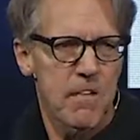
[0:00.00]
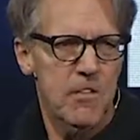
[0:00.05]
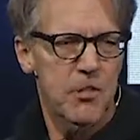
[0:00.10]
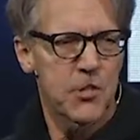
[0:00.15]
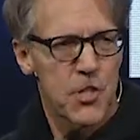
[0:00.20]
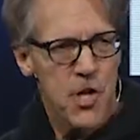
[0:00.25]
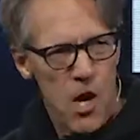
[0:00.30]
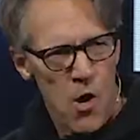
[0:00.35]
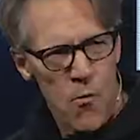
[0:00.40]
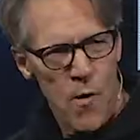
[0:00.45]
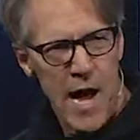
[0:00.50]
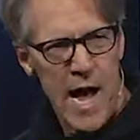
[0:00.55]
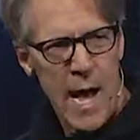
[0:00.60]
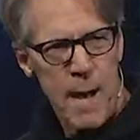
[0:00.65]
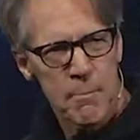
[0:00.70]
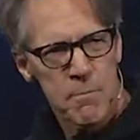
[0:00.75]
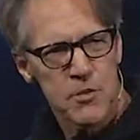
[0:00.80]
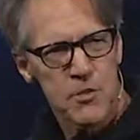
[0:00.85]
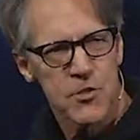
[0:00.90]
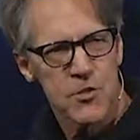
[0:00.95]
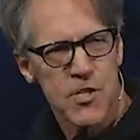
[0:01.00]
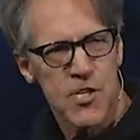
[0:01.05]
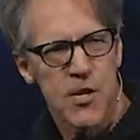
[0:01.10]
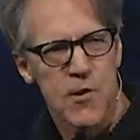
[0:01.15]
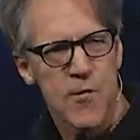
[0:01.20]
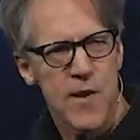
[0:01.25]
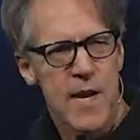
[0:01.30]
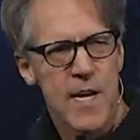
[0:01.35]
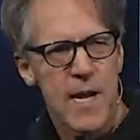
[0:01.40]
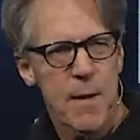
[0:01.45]
Joab
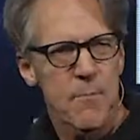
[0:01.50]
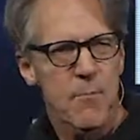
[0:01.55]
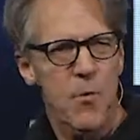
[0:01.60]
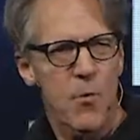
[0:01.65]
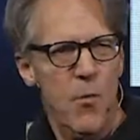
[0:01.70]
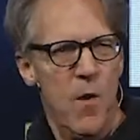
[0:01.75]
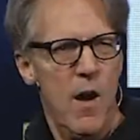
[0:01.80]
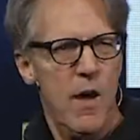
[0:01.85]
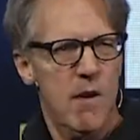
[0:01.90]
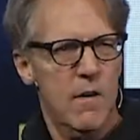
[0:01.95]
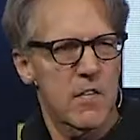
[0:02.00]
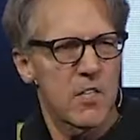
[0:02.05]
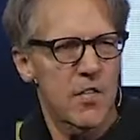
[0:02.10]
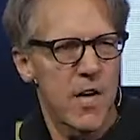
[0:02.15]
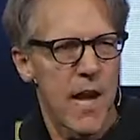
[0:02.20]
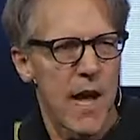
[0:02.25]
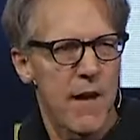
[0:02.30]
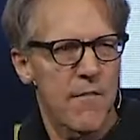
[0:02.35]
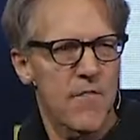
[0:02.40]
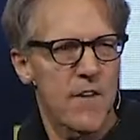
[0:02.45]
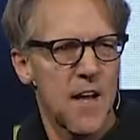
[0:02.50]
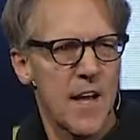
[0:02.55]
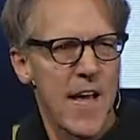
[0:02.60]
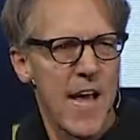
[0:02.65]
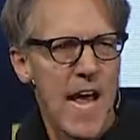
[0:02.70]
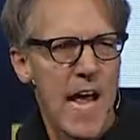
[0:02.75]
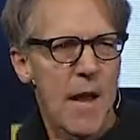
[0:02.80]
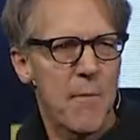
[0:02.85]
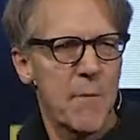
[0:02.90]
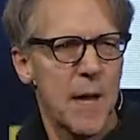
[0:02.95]
scurried up the water shaft
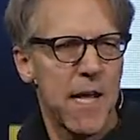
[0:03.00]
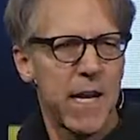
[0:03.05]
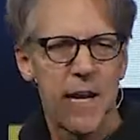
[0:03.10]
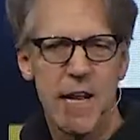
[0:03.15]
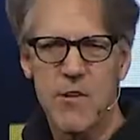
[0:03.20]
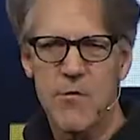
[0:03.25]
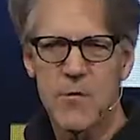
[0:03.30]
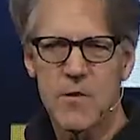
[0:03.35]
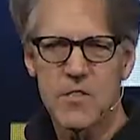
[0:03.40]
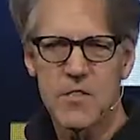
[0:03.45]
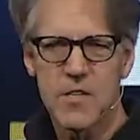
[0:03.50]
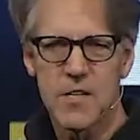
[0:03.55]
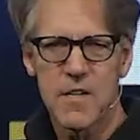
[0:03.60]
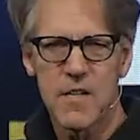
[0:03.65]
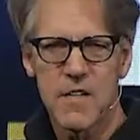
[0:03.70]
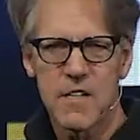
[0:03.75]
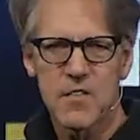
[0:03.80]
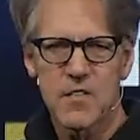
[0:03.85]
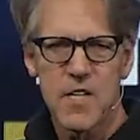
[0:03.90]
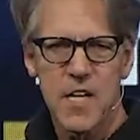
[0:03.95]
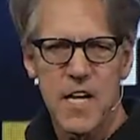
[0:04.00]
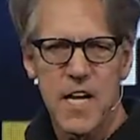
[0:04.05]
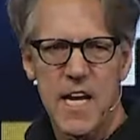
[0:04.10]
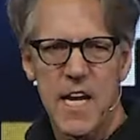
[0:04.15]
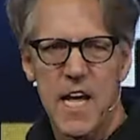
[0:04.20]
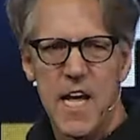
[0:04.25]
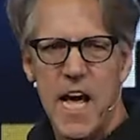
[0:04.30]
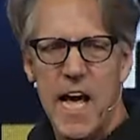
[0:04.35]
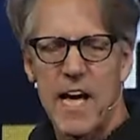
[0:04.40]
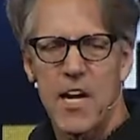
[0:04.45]
and made entrance into the
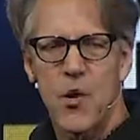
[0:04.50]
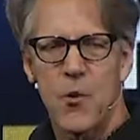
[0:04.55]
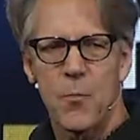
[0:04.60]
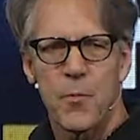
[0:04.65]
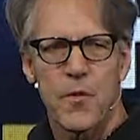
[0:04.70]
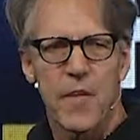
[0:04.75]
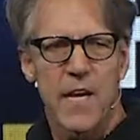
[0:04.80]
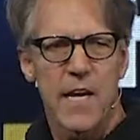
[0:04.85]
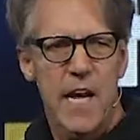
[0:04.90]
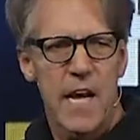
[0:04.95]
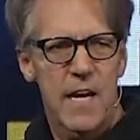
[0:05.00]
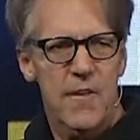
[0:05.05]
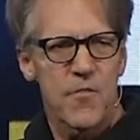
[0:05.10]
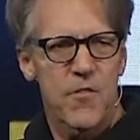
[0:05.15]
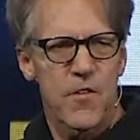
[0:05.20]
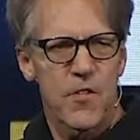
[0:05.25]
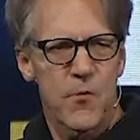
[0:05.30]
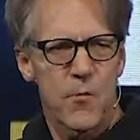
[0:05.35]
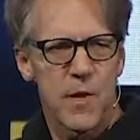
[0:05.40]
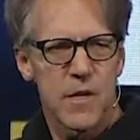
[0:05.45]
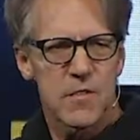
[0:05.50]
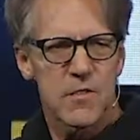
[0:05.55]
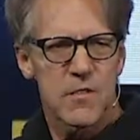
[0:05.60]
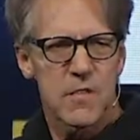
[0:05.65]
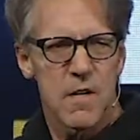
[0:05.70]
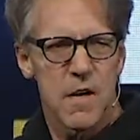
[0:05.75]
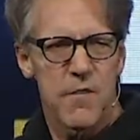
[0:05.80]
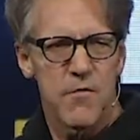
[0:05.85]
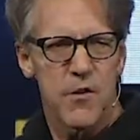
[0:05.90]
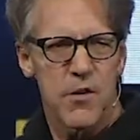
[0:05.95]
city and opened the gate for the
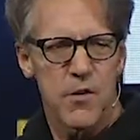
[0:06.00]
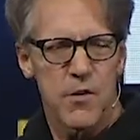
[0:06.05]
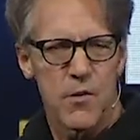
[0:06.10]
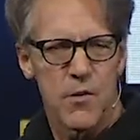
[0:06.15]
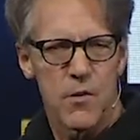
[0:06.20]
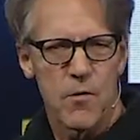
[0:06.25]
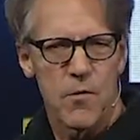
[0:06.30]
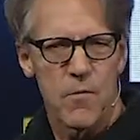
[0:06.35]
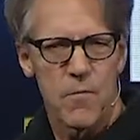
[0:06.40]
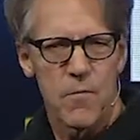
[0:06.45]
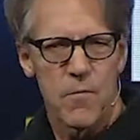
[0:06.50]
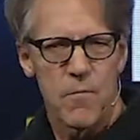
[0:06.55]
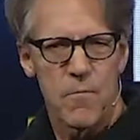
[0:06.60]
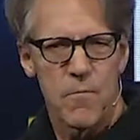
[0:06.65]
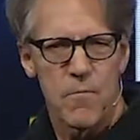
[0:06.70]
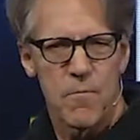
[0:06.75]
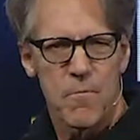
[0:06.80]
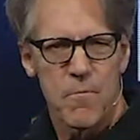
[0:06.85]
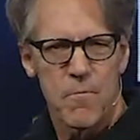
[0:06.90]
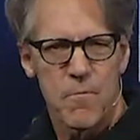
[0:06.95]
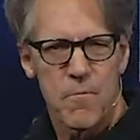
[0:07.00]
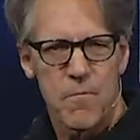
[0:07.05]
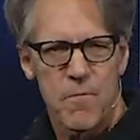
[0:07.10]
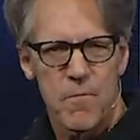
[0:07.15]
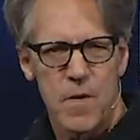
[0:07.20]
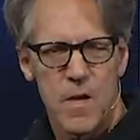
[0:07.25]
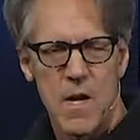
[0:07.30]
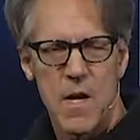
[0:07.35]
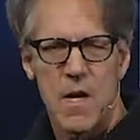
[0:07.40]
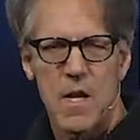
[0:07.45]
rest of the crew.
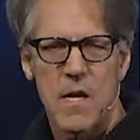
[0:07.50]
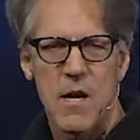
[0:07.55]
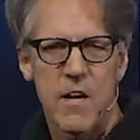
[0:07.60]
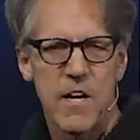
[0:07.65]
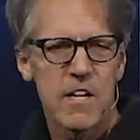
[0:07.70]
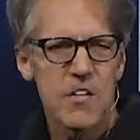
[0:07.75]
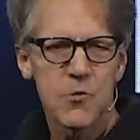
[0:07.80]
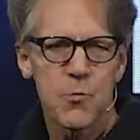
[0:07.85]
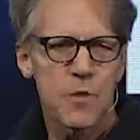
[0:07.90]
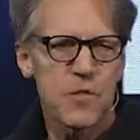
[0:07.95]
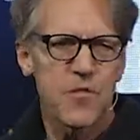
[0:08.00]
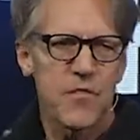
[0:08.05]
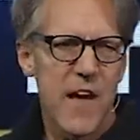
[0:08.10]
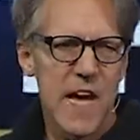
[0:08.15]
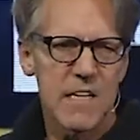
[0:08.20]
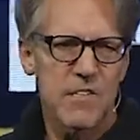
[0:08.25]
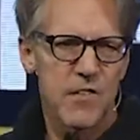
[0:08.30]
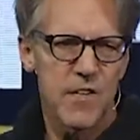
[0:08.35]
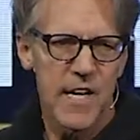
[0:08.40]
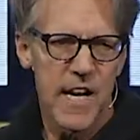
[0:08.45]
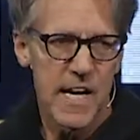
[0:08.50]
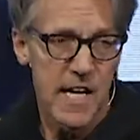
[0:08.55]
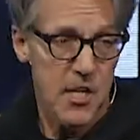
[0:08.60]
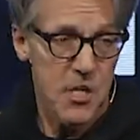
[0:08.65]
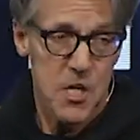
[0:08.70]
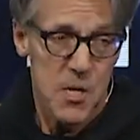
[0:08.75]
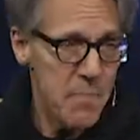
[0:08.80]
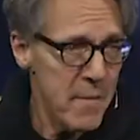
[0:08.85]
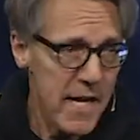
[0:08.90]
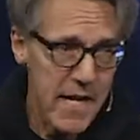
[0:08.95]
Now here's what's fascinating.
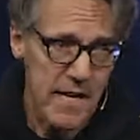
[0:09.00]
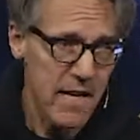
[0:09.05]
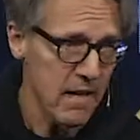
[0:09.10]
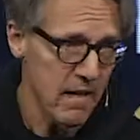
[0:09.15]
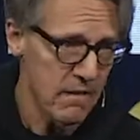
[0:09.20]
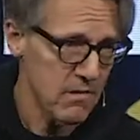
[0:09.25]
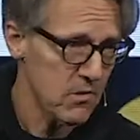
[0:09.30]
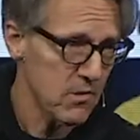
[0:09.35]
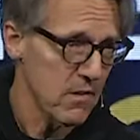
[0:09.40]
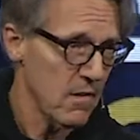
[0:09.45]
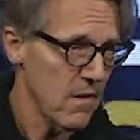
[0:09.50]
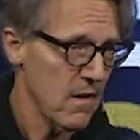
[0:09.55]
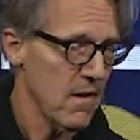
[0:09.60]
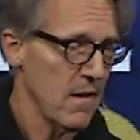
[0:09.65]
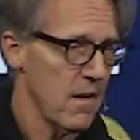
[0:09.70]
To me it is.